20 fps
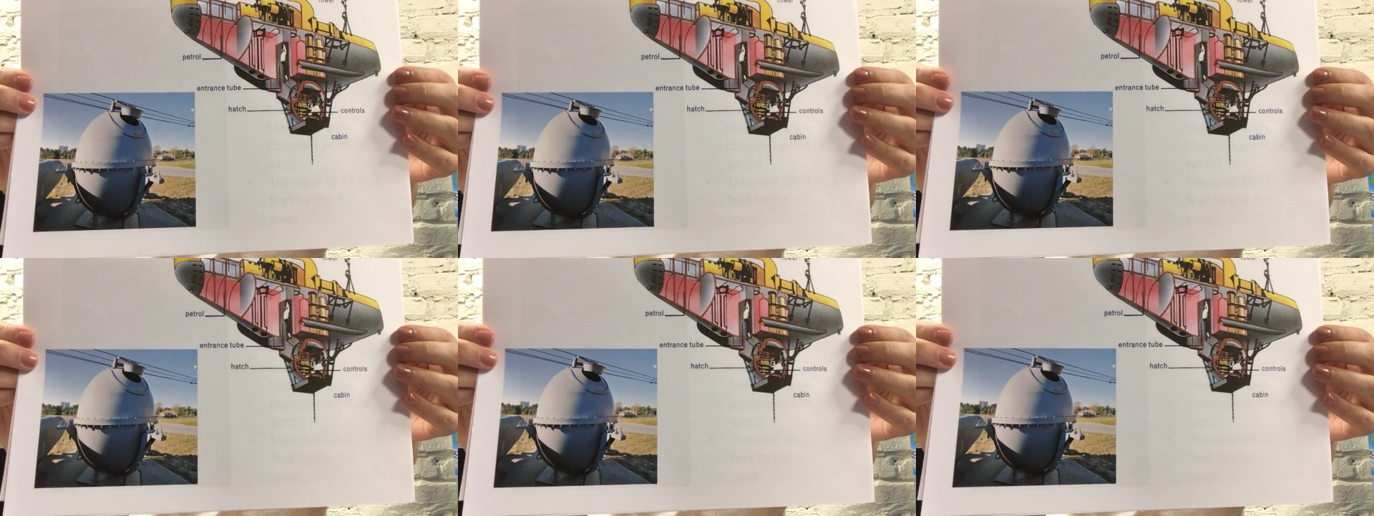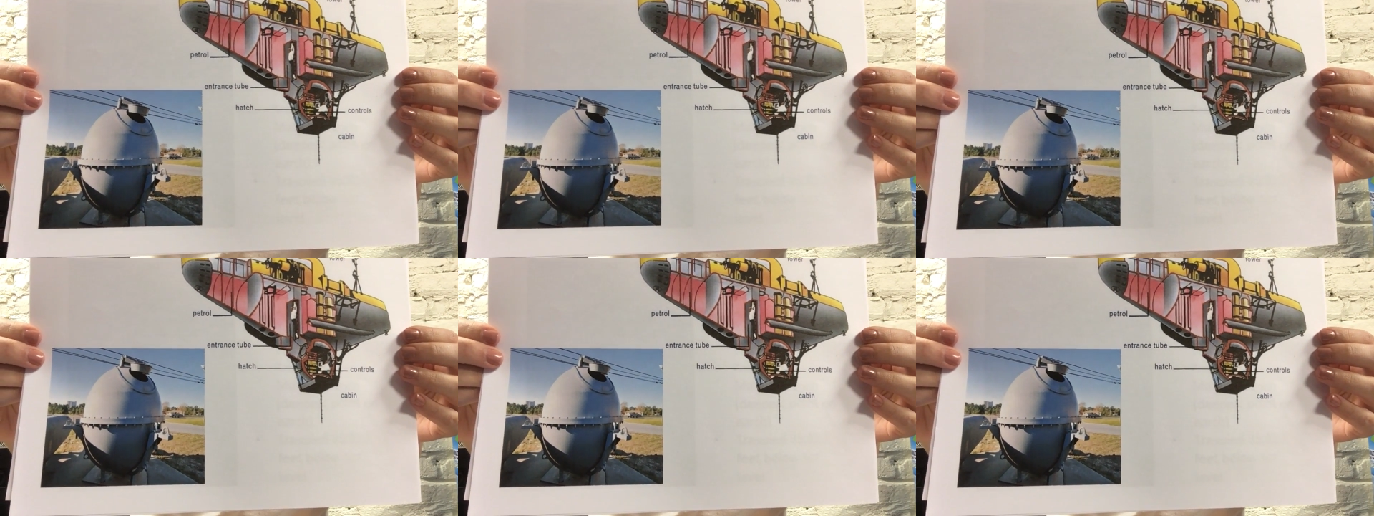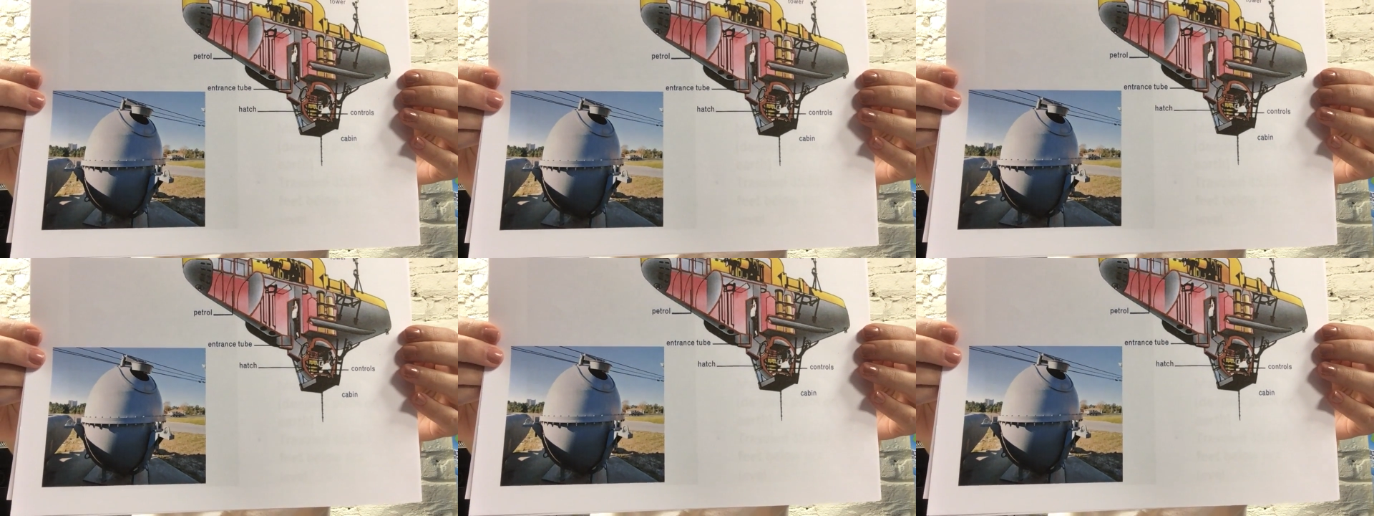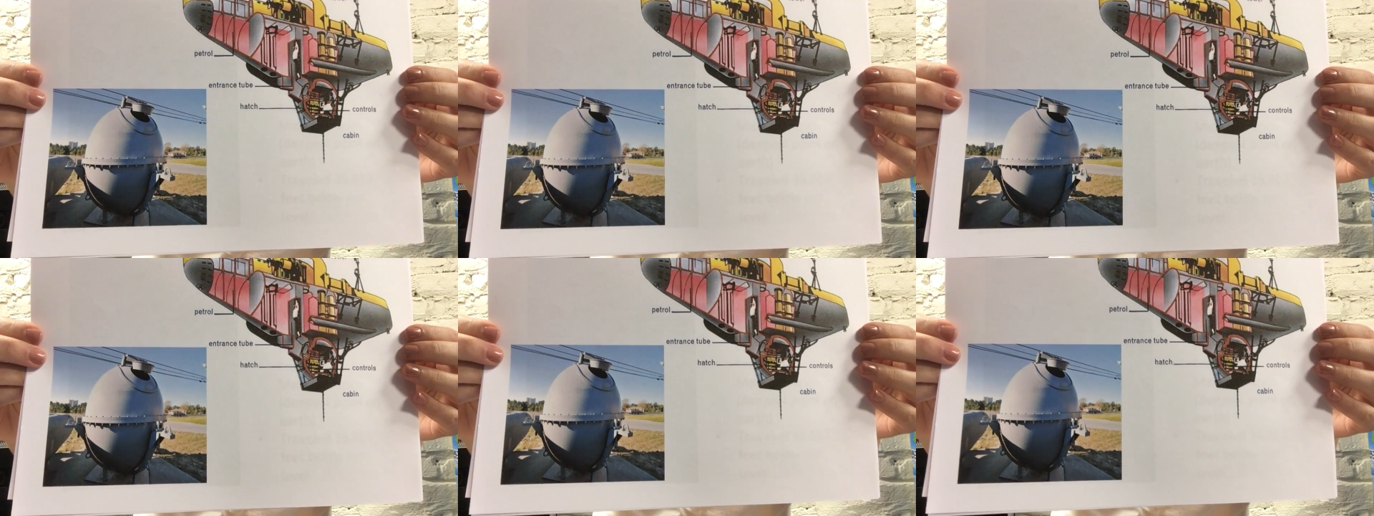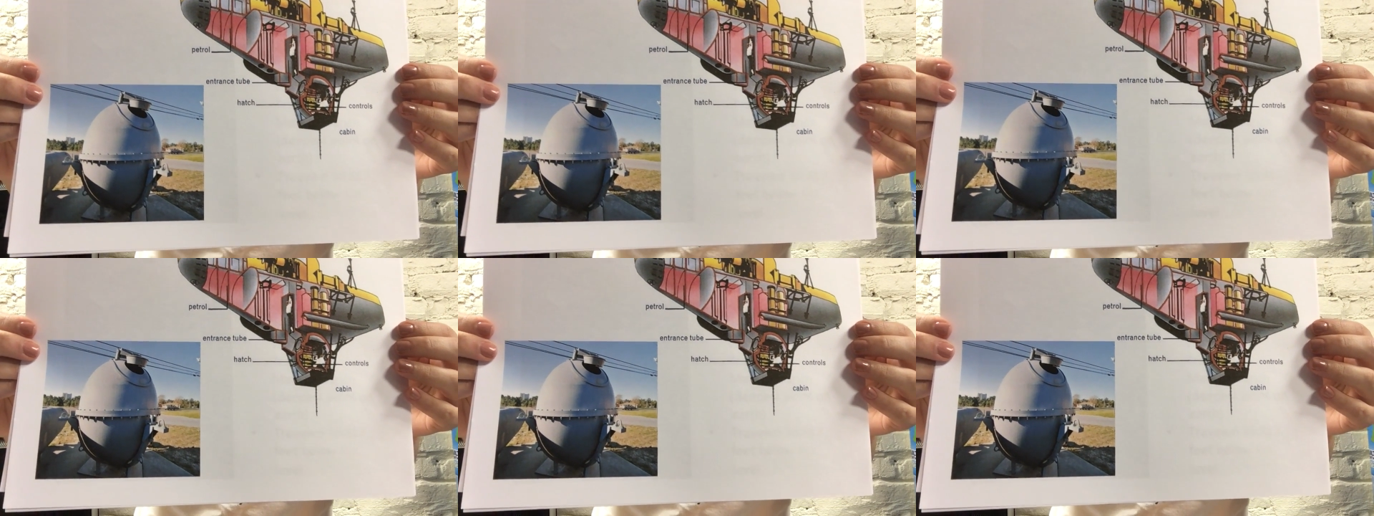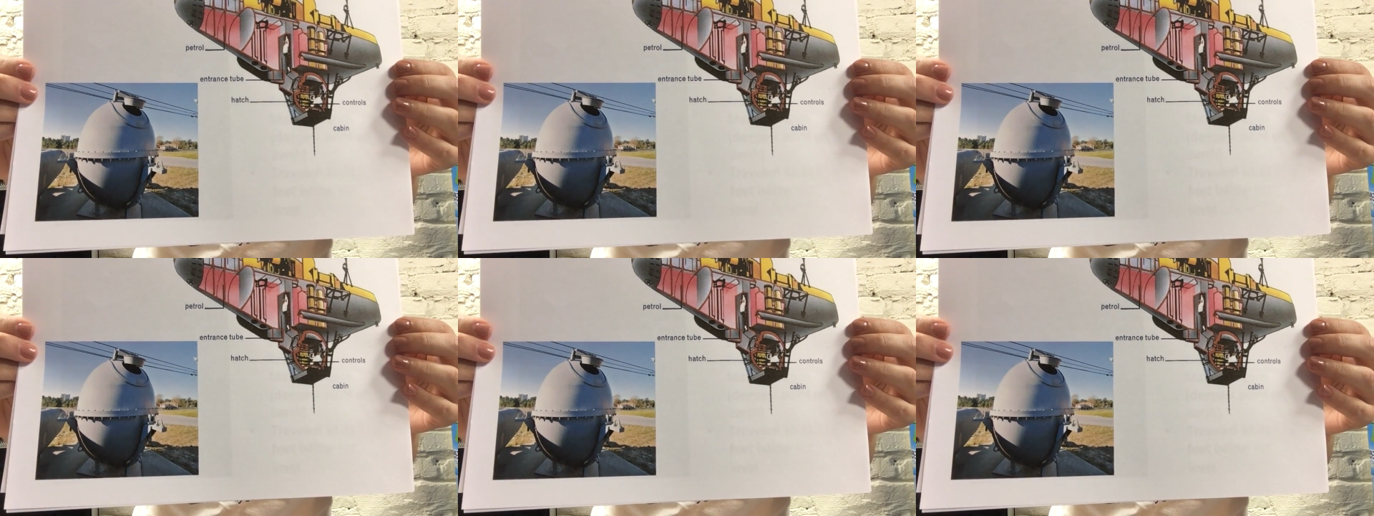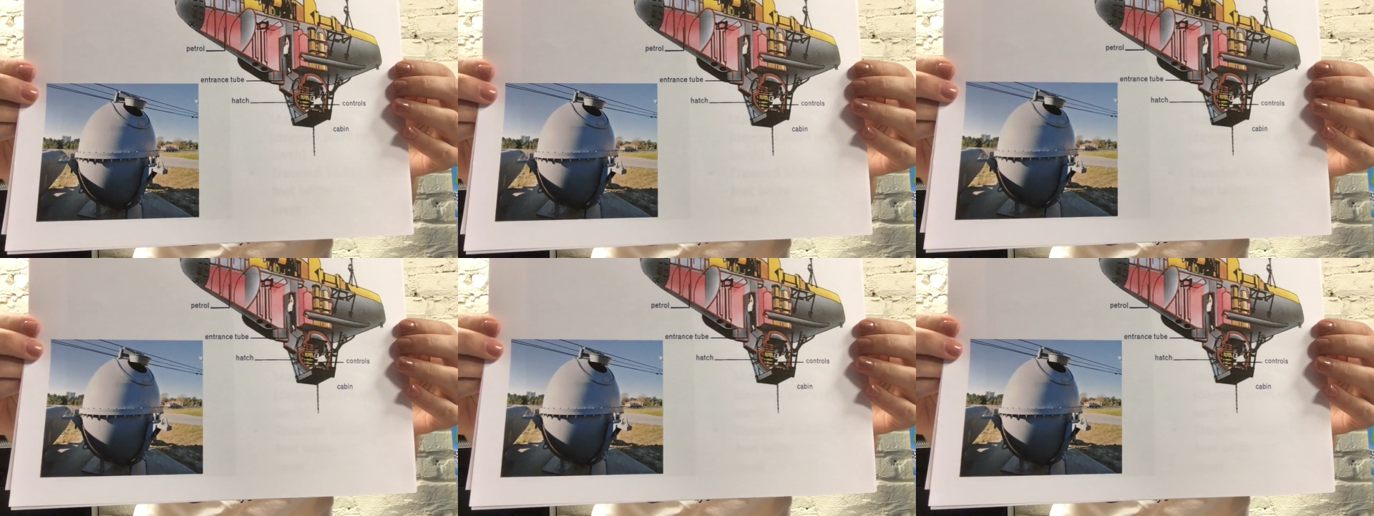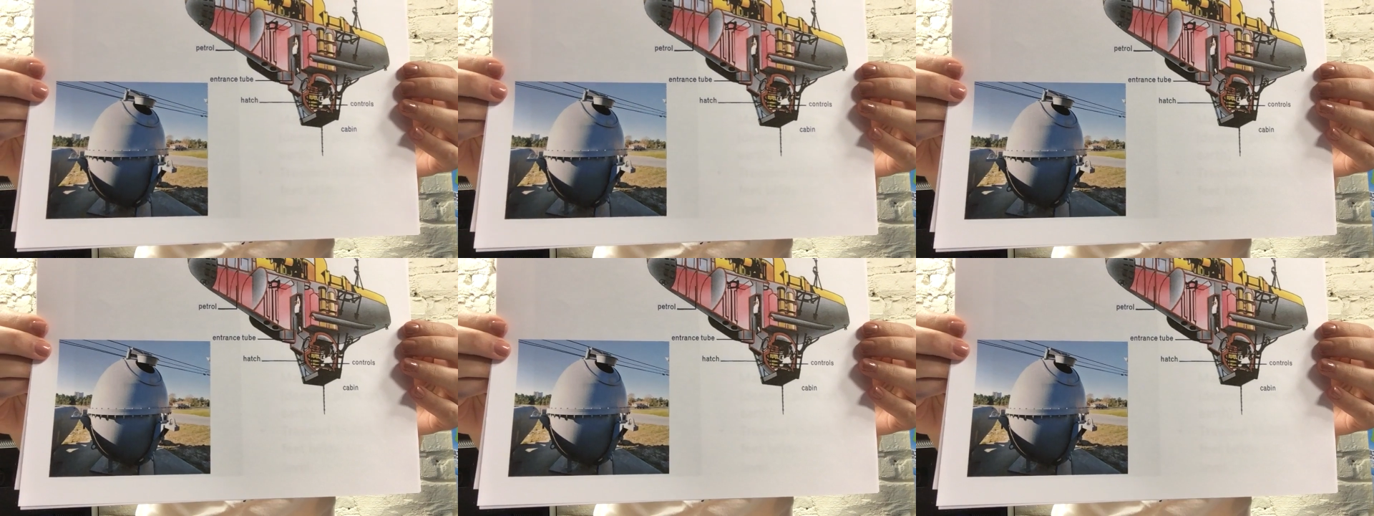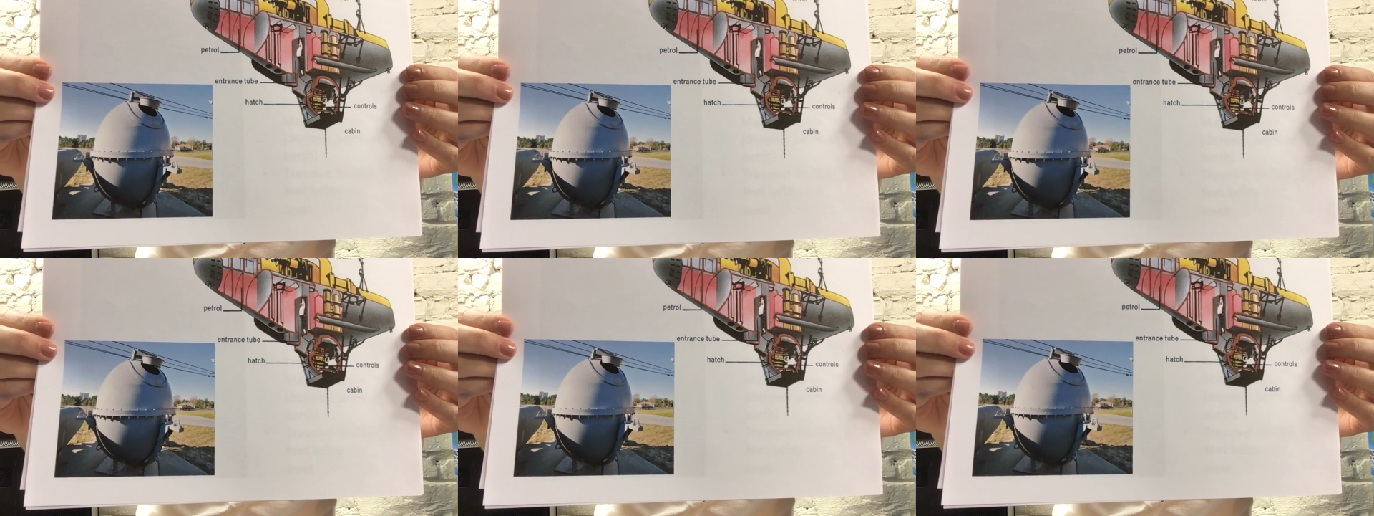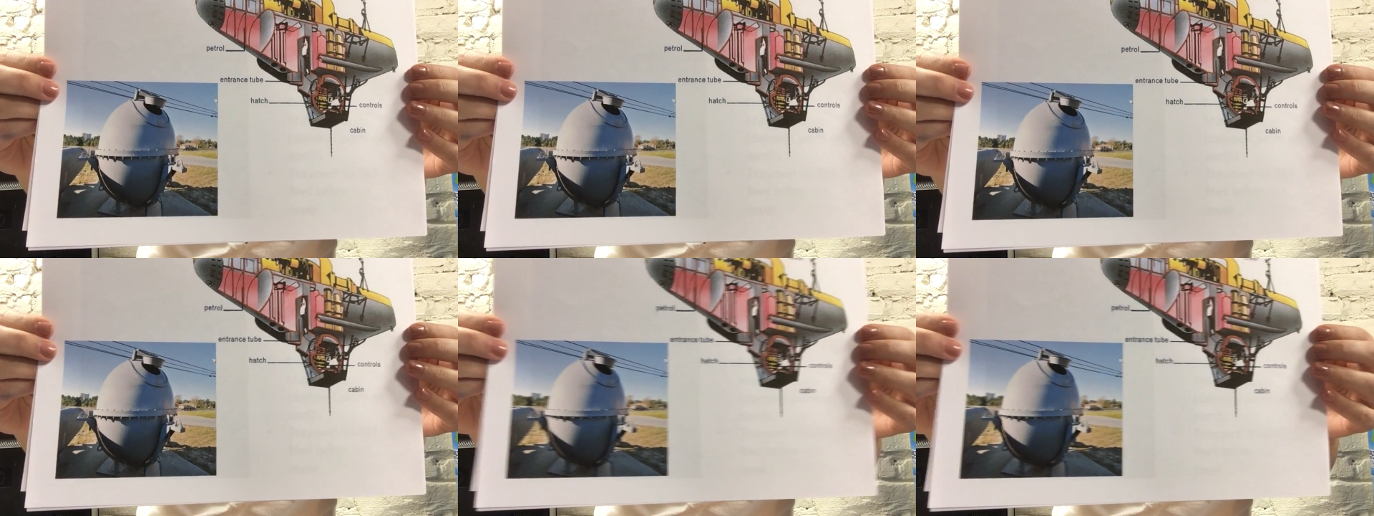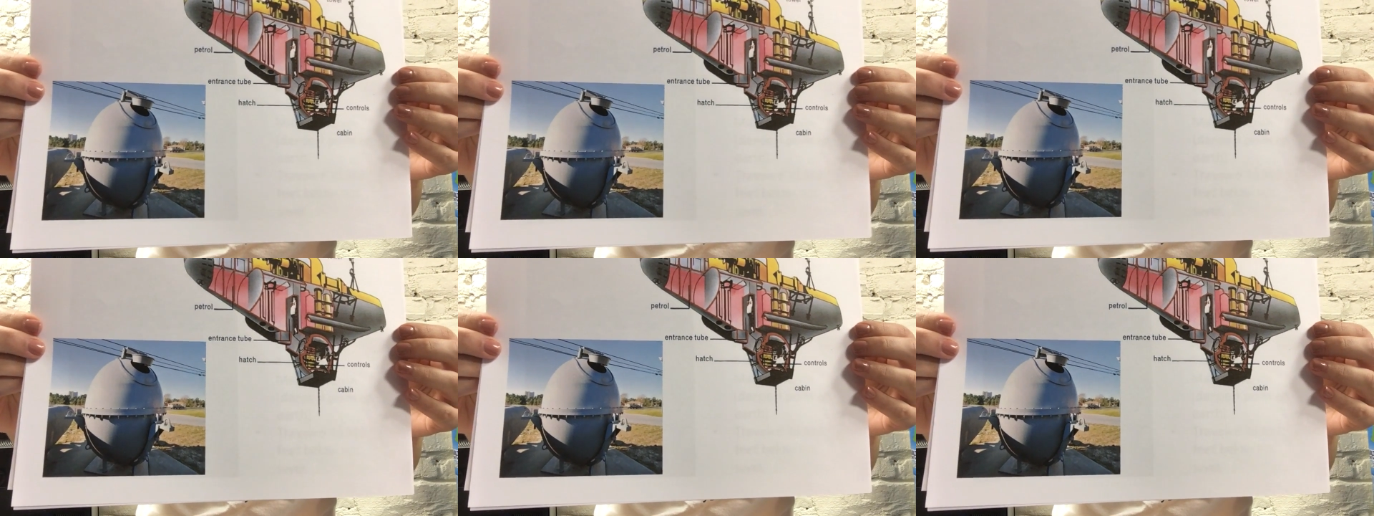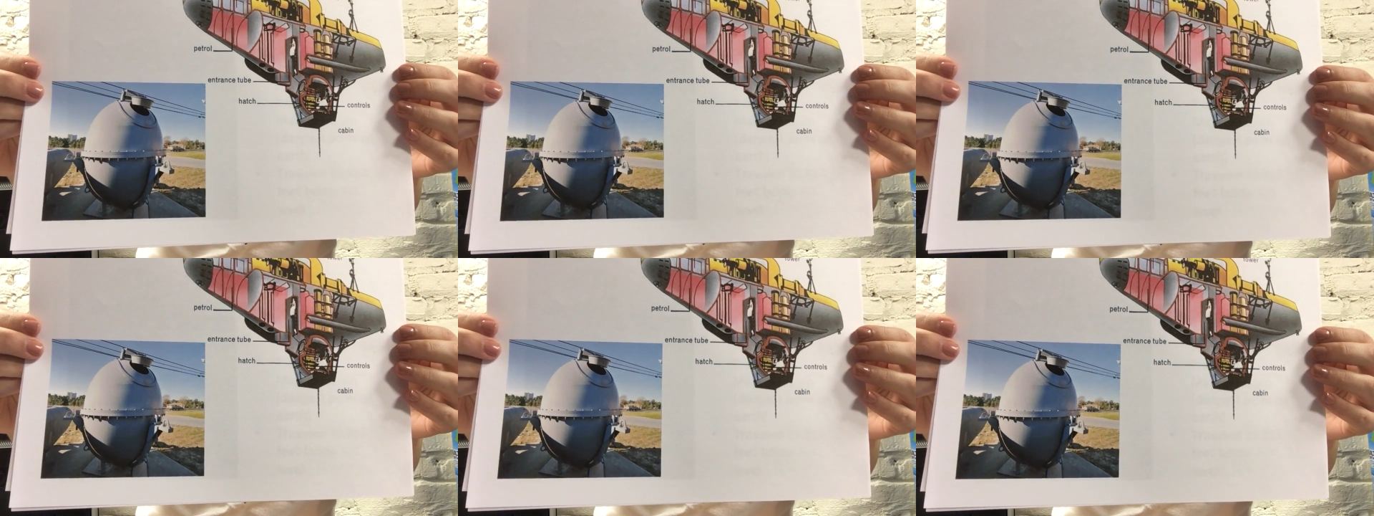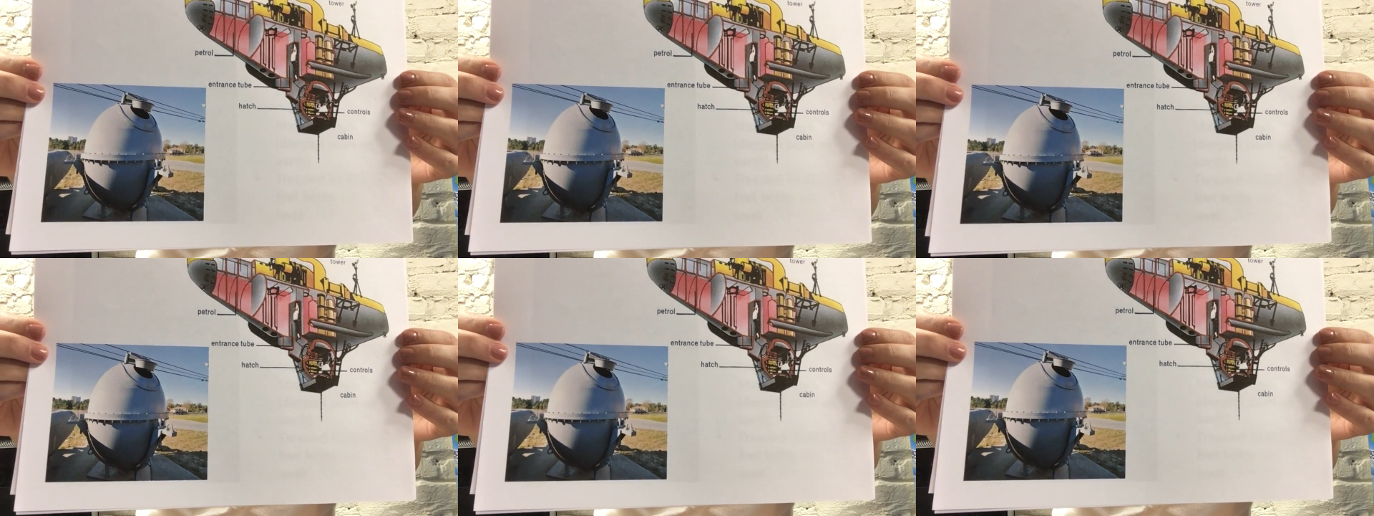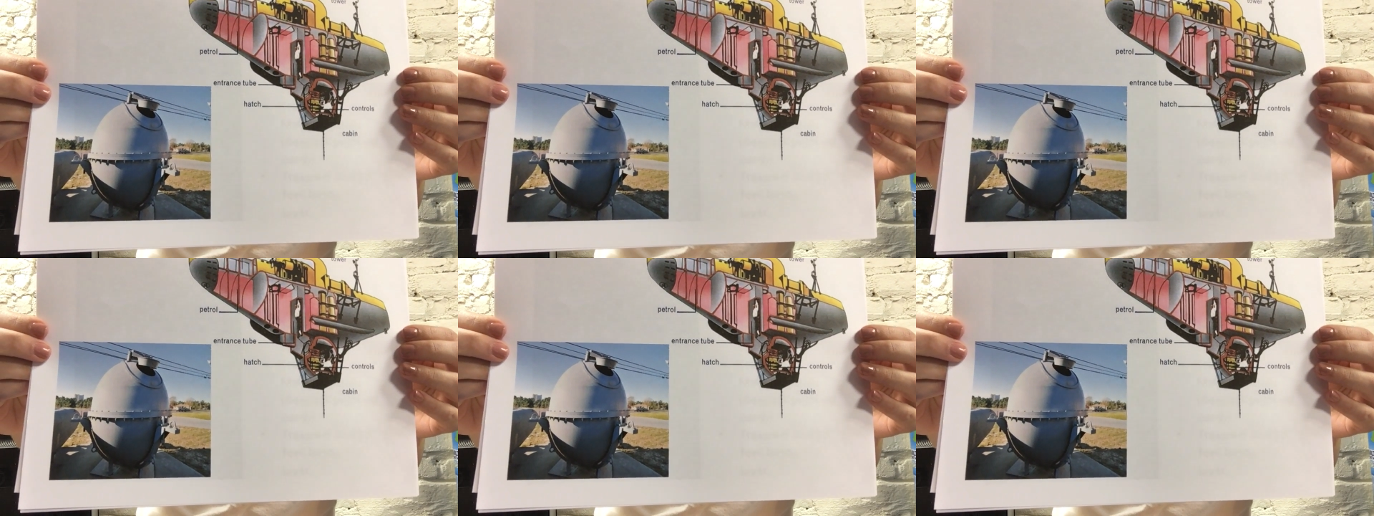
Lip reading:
Nobody's mouth can be seen.